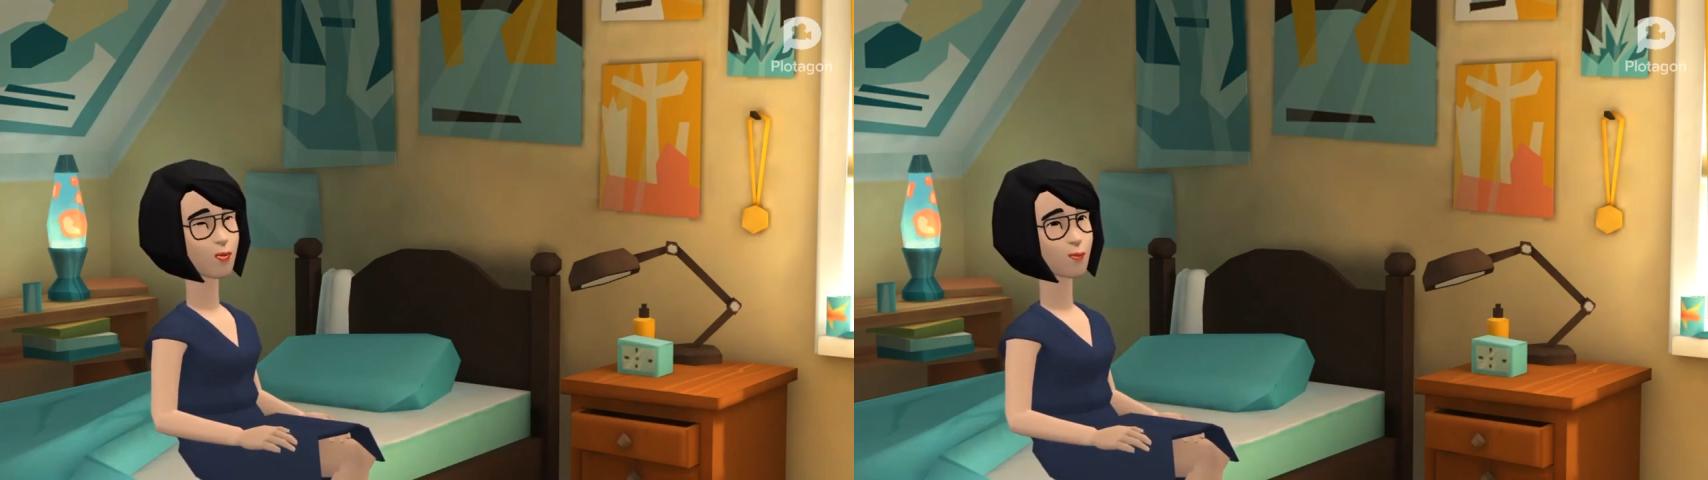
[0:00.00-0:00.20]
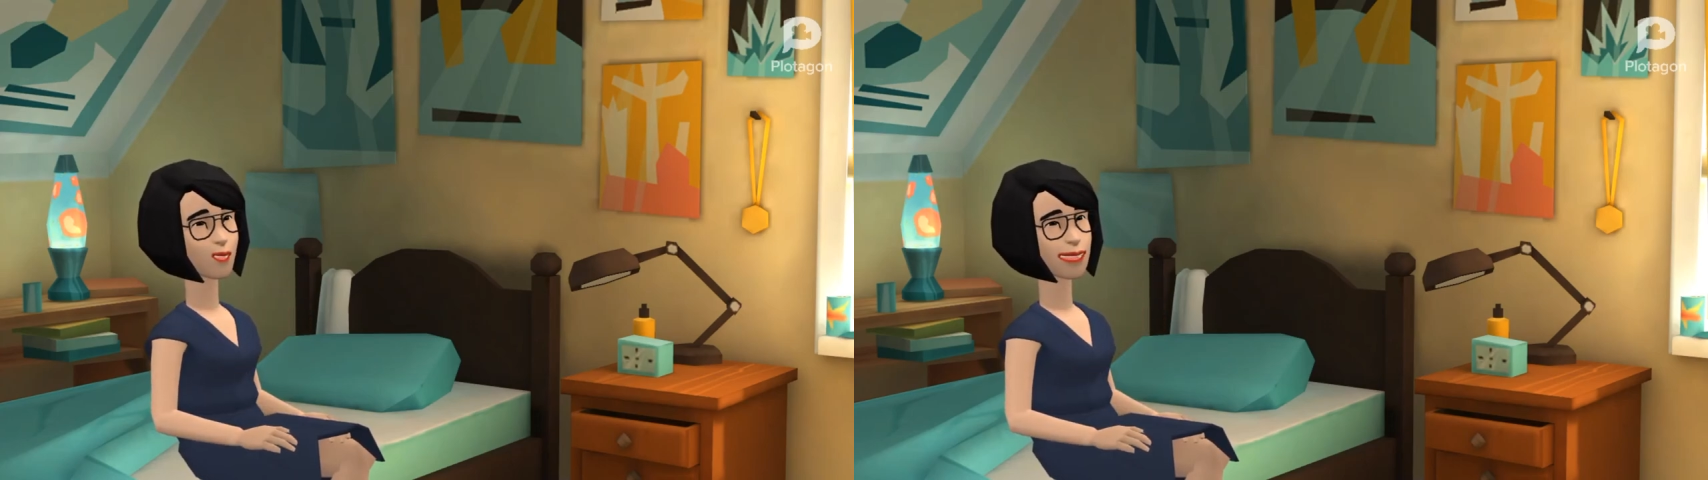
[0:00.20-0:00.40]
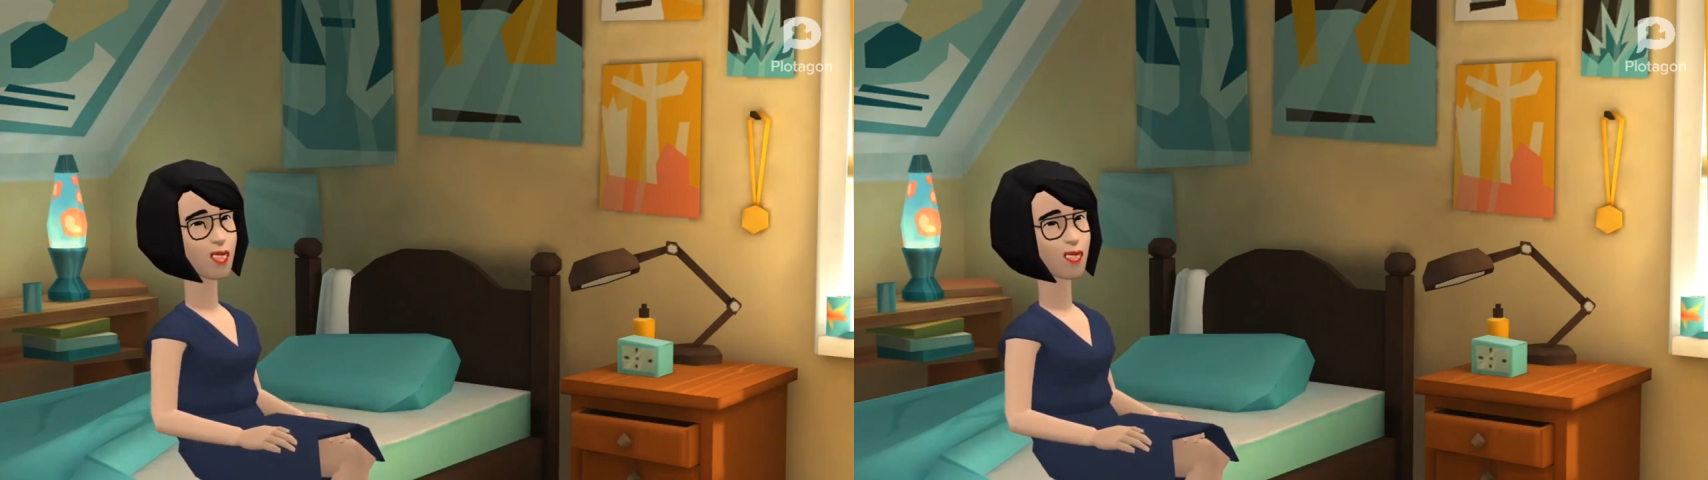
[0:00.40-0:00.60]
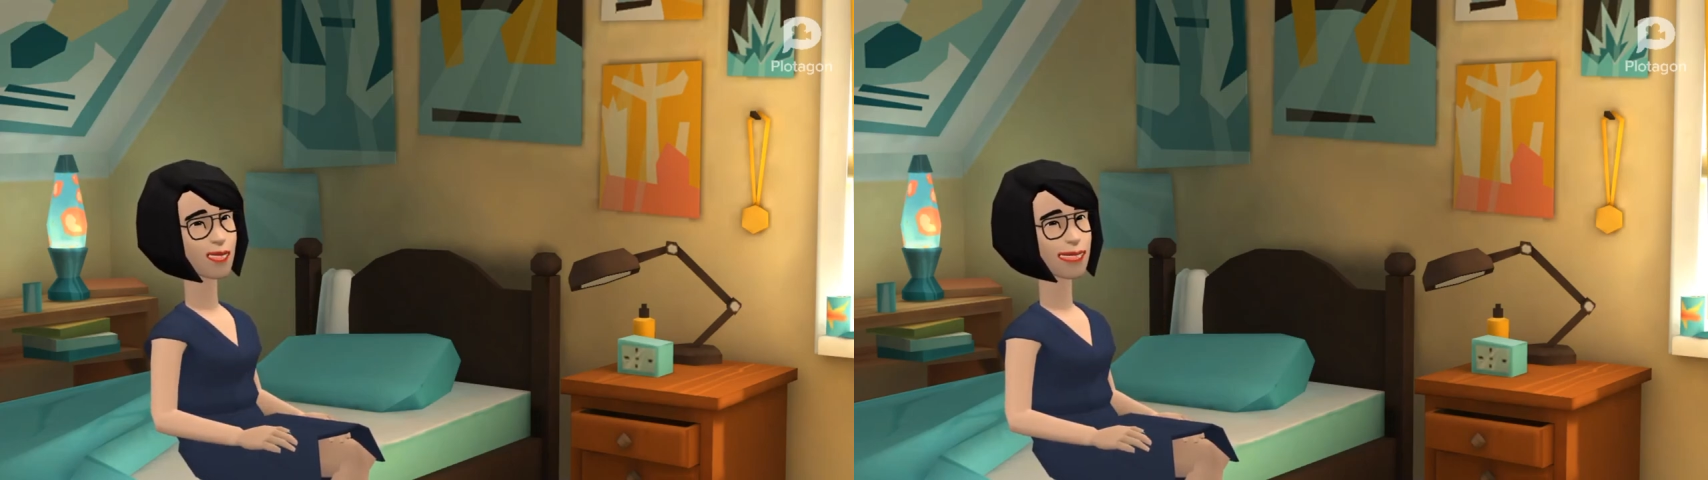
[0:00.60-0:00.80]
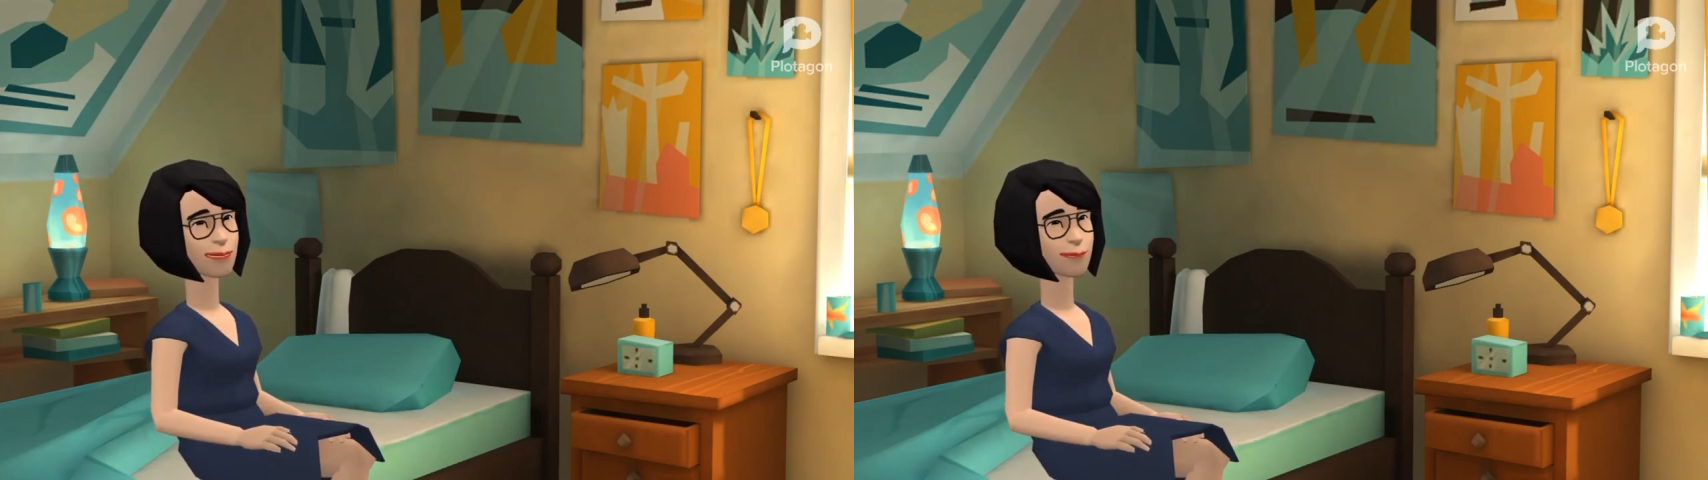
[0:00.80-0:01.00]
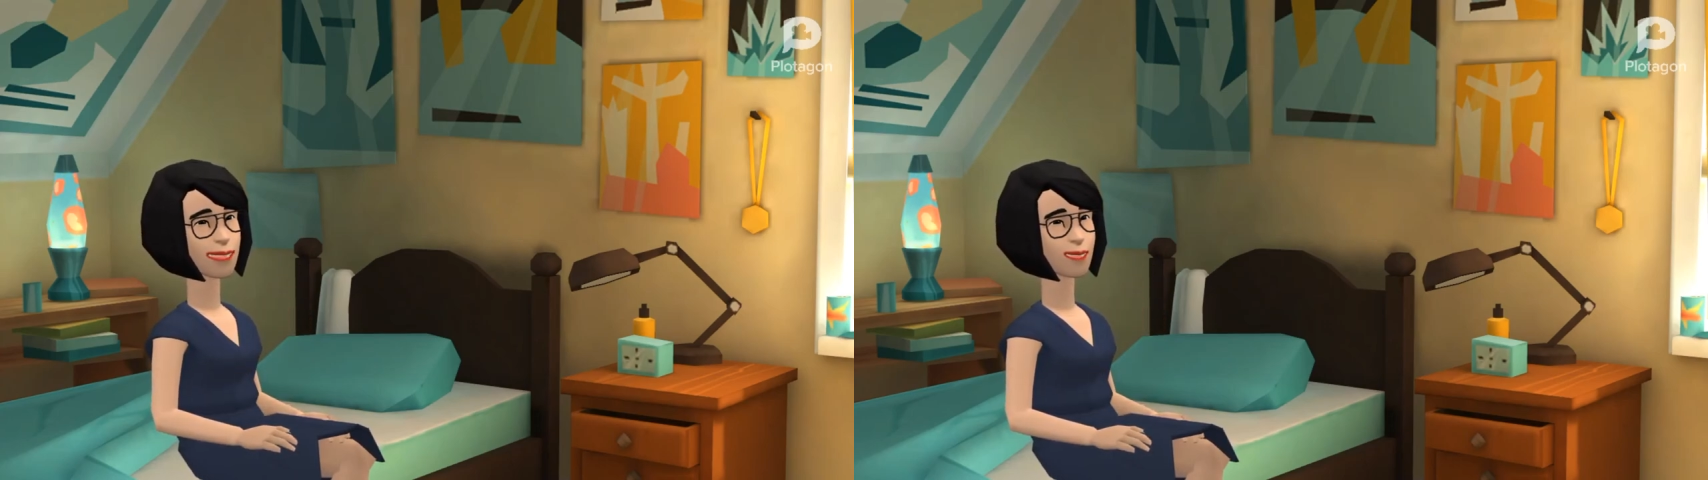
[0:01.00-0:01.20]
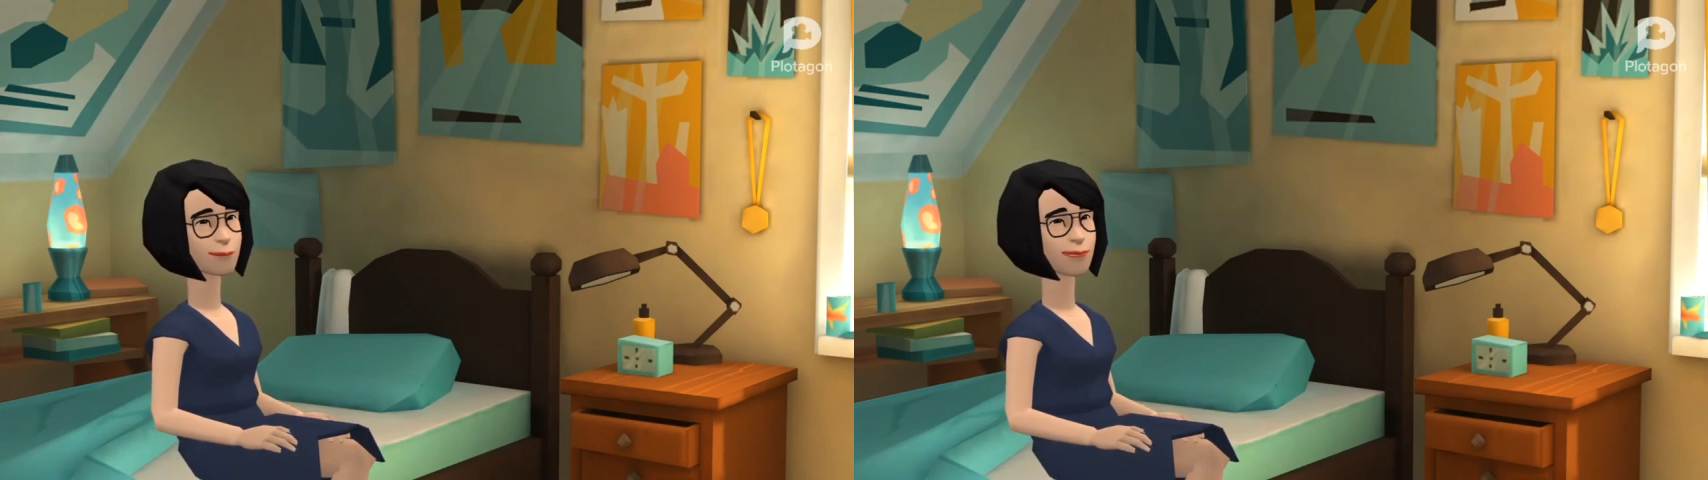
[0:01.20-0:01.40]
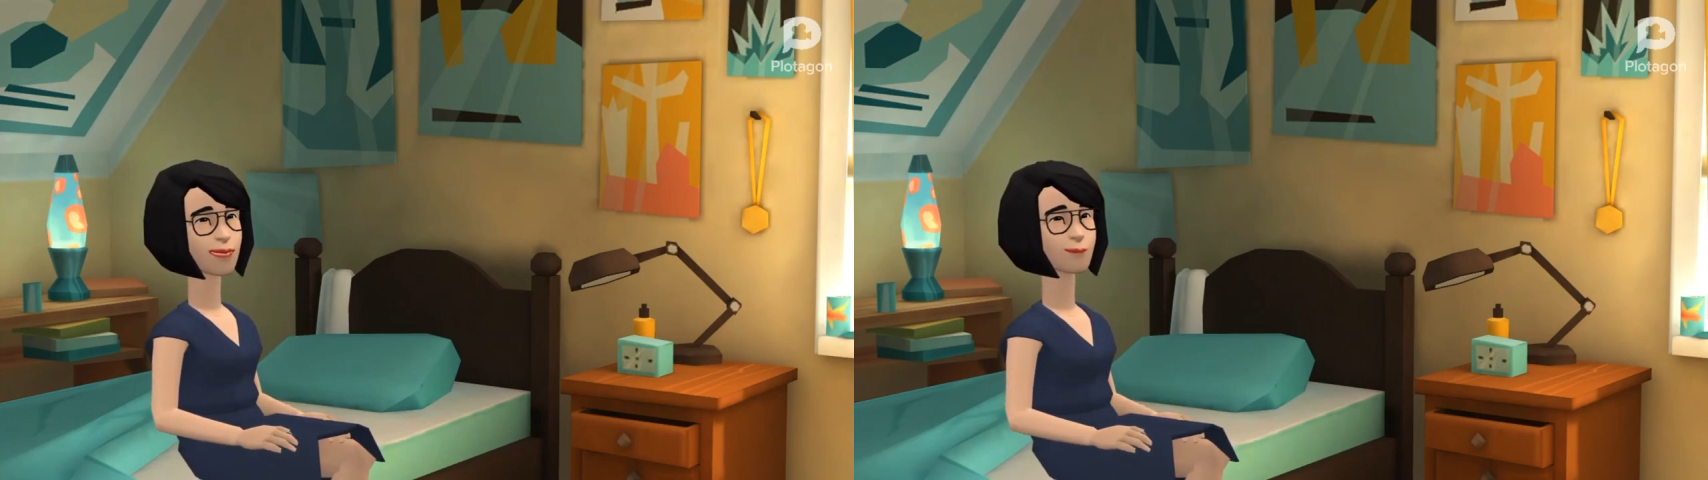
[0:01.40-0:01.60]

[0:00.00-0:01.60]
detectives so that we can track